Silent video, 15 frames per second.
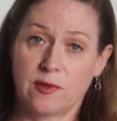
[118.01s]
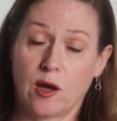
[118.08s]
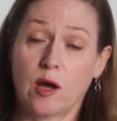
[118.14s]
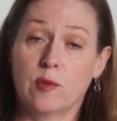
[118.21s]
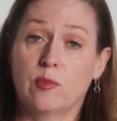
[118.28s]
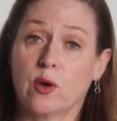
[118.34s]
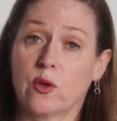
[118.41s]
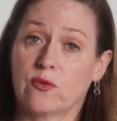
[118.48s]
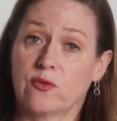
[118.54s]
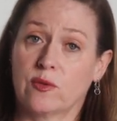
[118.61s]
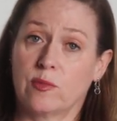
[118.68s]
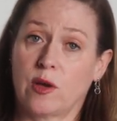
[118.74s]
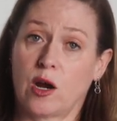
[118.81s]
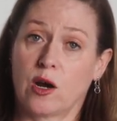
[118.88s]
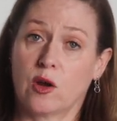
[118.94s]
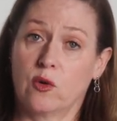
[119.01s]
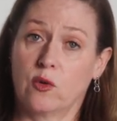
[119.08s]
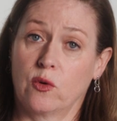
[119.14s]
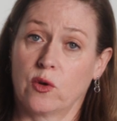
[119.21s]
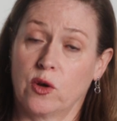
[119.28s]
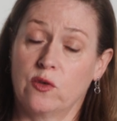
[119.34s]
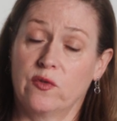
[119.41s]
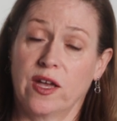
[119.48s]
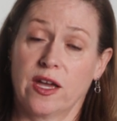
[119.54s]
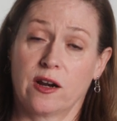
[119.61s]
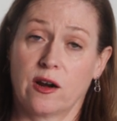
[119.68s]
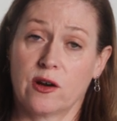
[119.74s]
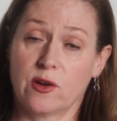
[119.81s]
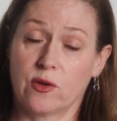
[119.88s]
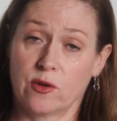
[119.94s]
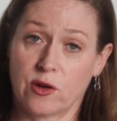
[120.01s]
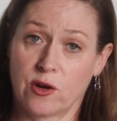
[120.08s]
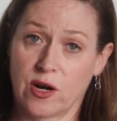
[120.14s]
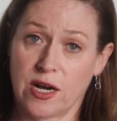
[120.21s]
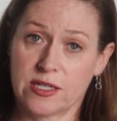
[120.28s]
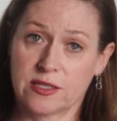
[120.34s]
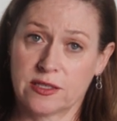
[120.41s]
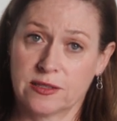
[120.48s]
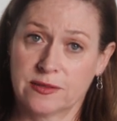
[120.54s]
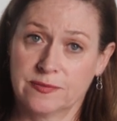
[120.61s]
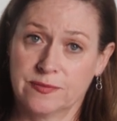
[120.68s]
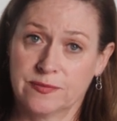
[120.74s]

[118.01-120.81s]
on both our Oak Grove and our Oak Crest.